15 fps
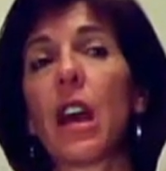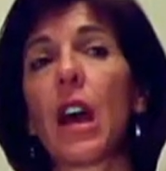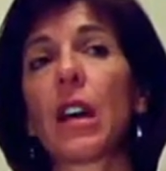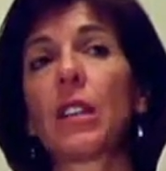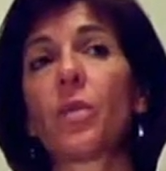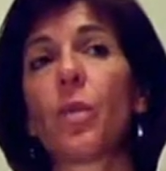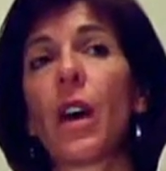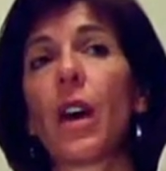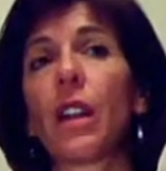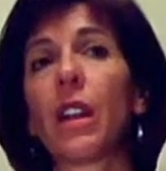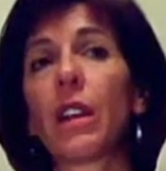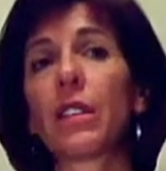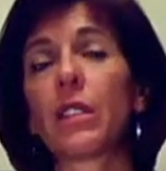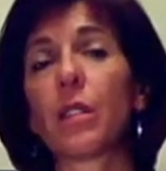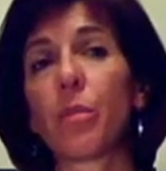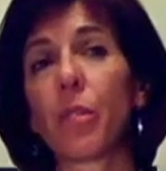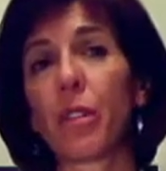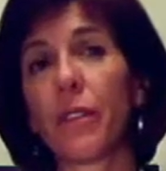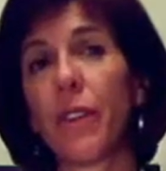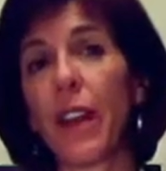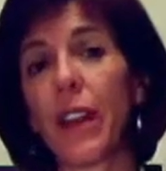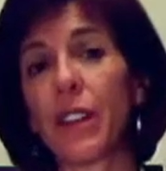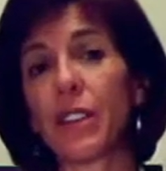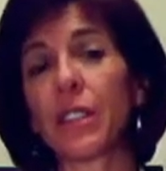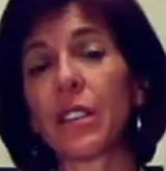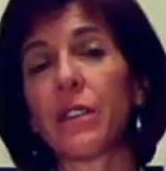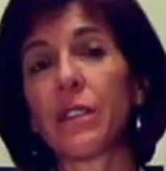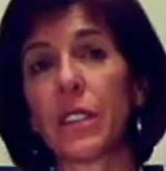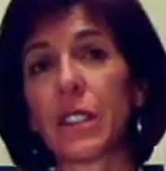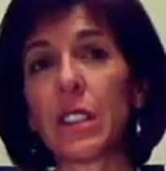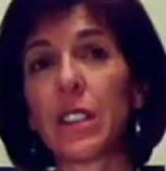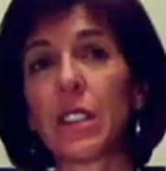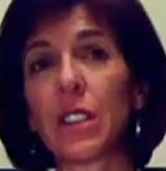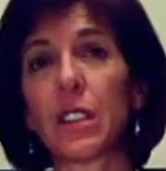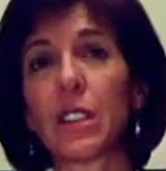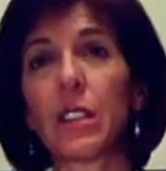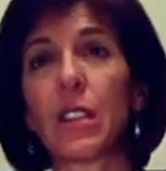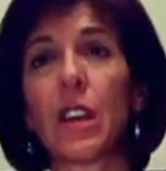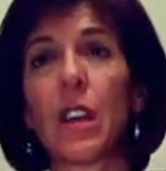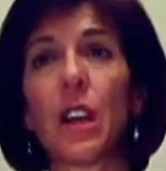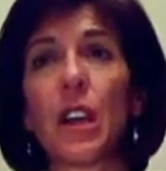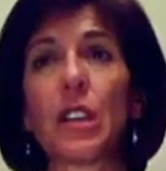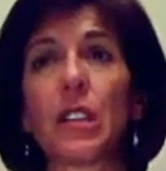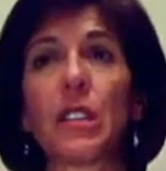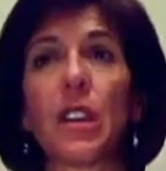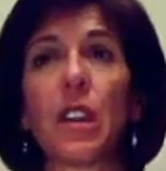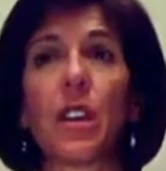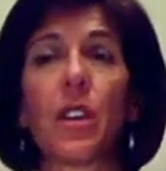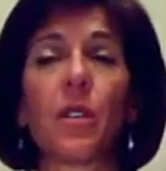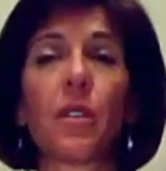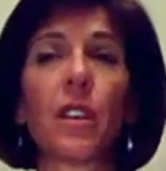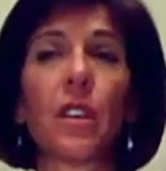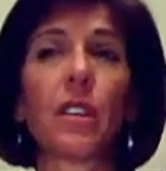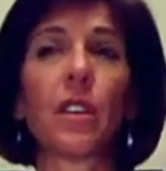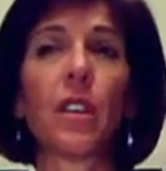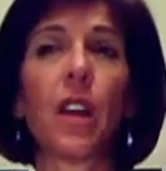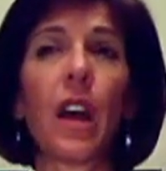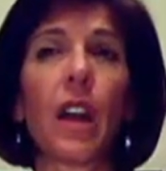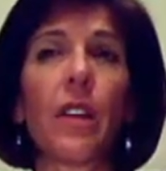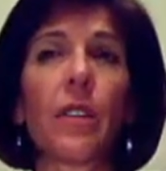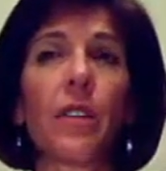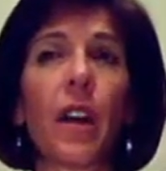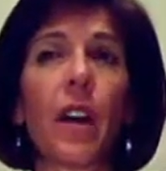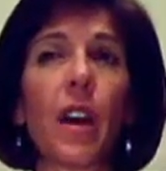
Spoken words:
as well as the providers of physicians. So there's a lot of